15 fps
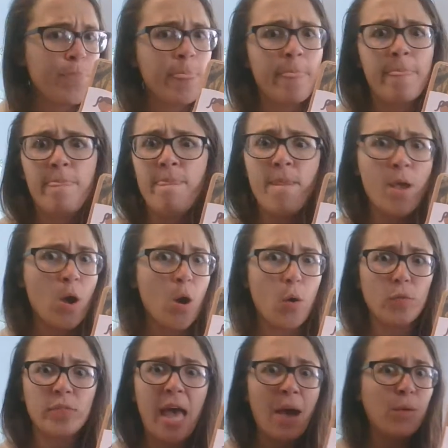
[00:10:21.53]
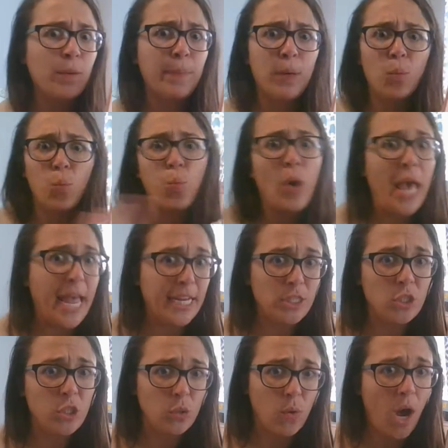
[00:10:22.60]
No, that would be way
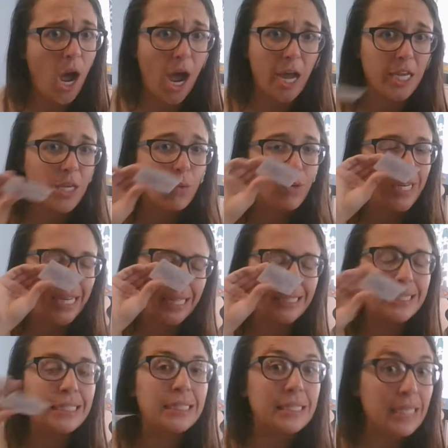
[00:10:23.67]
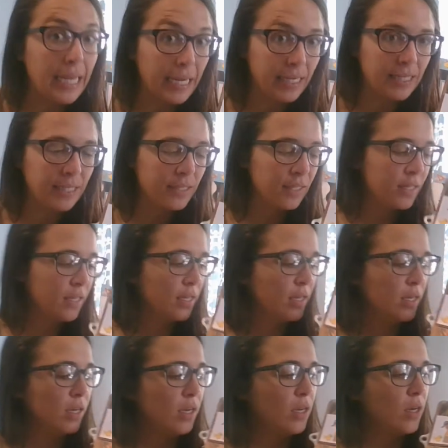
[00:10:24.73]
too hot. You would get sick.
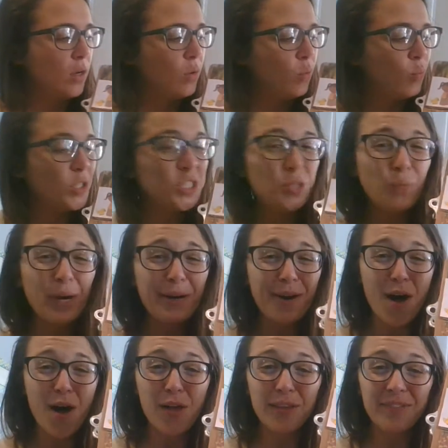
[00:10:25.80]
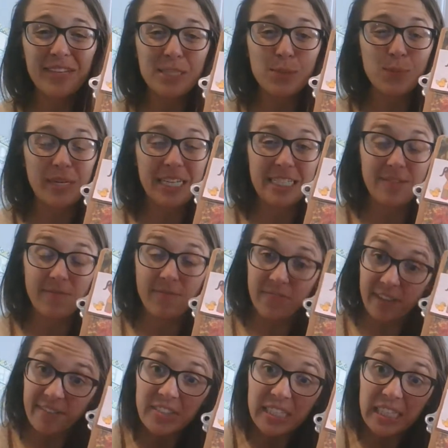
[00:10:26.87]
Would you wear all of this when it's
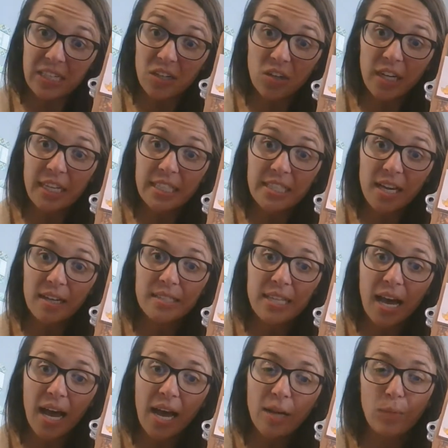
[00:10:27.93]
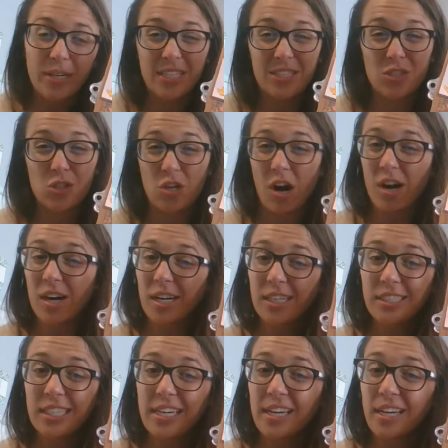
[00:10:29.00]
50 degrees outside, when it's starting
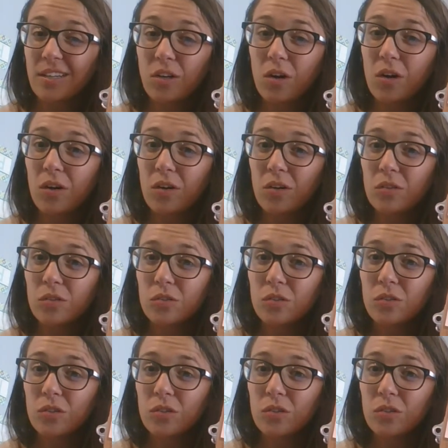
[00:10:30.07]
to get cold?